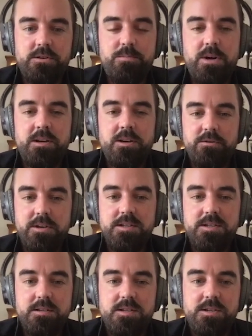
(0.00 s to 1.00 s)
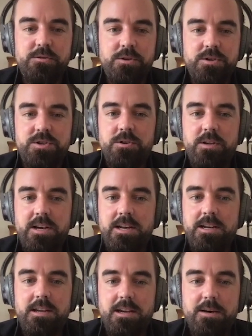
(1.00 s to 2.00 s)
putting greens and still not shoot their
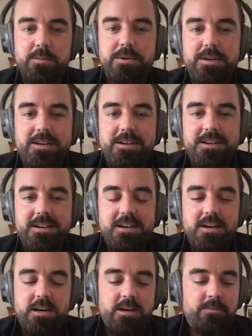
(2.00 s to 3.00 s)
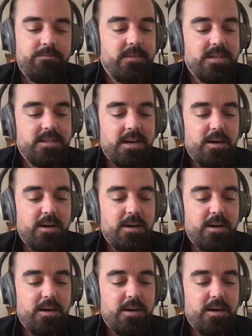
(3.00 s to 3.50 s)
handicap. Is that?